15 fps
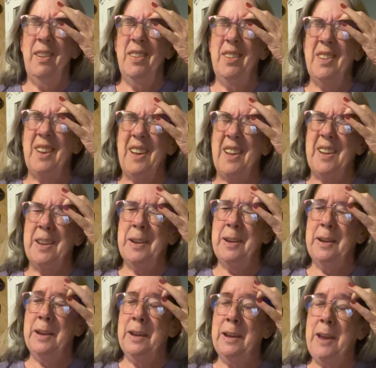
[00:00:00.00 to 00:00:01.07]
that
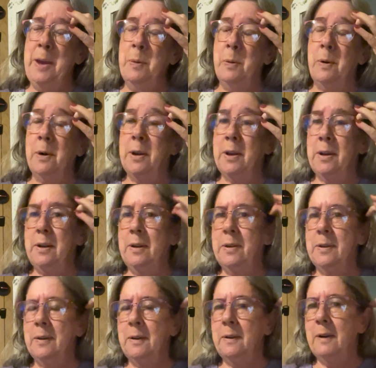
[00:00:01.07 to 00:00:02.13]
he wanted.
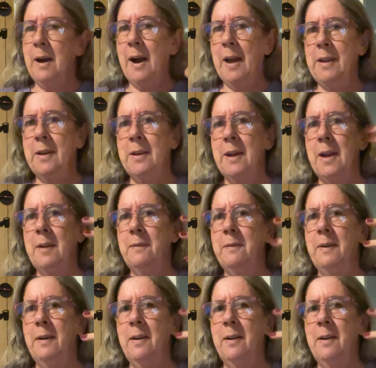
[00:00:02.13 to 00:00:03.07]
So I didn't have